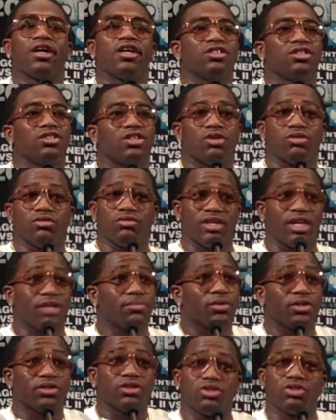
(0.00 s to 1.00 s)
You know that
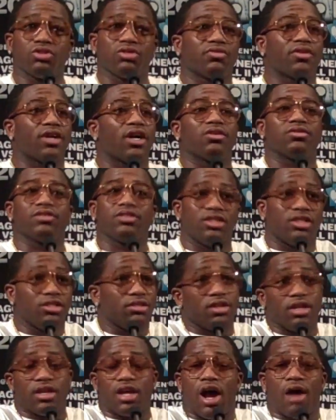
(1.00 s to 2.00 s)
brings the truth out. She,
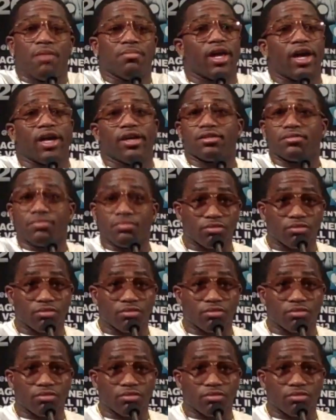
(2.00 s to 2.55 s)
I'm like,